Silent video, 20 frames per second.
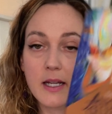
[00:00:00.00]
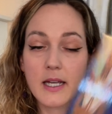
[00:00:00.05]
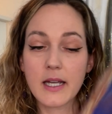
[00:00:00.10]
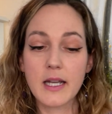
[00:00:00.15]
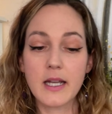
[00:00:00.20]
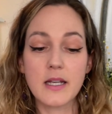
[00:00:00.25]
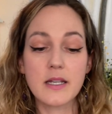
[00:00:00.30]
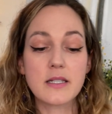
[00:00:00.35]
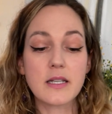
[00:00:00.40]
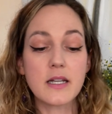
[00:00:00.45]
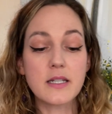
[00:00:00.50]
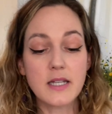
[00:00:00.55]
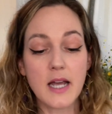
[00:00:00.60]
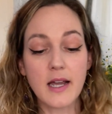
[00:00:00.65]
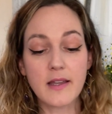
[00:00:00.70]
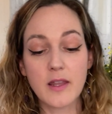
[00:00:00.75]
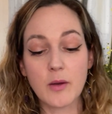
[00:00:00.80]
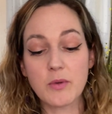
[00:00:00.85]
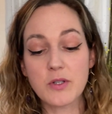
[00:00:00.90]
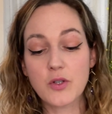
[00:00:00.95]
is a
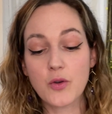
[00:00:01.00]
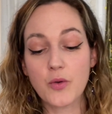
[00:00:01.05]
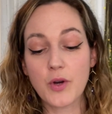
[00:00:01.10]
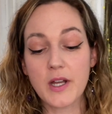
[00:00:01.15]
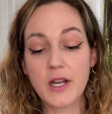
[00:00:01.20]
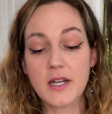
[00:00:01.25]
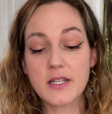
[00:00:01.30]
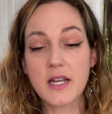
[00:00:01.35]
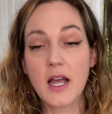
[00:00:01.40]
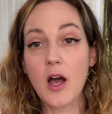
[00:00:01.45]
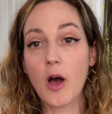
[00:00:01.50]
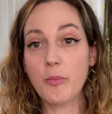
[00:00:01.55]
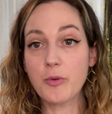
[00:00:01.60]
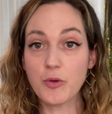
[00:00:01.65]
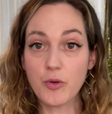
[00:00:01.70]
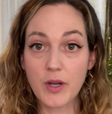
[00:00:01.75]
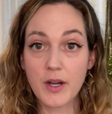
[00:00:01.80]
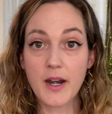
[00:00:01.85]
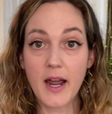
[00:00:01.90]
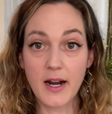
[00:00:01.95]
deck that was created to help
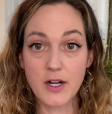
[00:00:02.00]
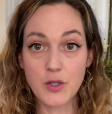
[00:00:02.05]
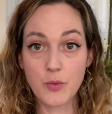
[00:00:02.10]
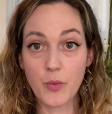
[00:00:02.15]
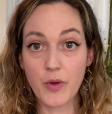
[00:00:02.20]
you connect